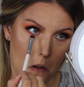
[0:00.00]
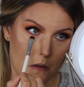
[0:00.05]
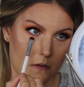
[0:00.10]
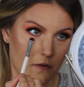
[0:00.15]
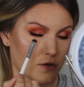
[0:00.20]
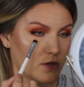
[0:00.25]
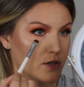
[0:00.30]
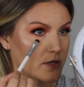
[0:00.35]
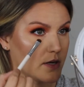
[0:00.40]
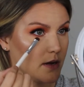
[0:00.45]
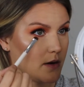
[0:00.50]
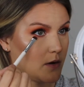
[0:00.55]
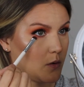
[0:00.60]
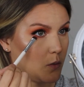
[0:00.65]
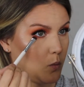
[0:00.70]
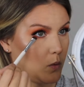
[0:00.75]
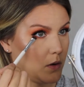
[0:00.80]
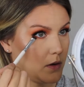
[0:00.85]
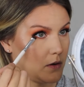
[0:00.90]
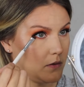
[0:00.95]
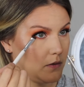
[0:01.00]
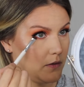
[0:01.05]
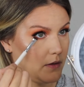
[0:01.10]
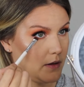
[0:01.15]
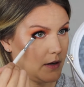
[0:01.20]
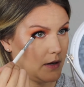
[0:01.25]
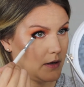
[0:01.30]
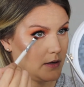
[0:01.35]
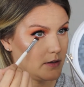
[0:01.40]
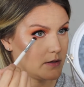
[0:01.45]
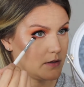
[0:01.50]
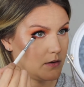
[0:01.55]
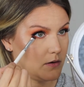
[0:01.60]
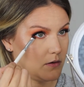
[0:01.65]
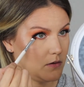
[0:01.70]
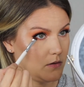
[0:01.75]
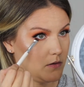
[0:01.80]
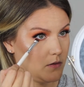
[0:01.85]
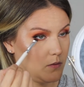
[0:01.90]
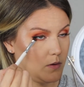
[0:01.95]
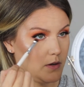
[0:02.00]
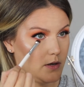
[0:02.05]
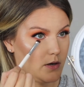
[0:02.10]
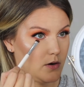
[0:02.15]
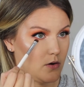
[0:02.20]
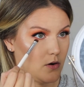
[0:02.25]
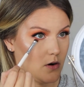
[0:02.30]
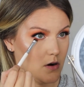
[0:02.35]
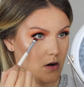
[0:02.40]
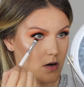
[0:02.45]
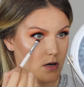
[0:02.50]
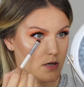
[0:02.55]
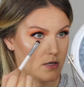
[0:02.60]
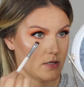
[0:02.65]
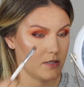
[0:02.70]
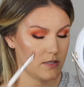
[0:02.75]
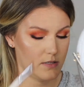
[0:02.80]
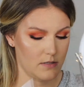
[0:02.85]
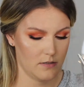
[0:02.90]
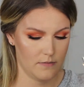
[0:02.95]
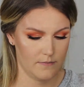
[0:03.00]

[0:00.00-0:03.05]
Just kind of wiggle that all the way across.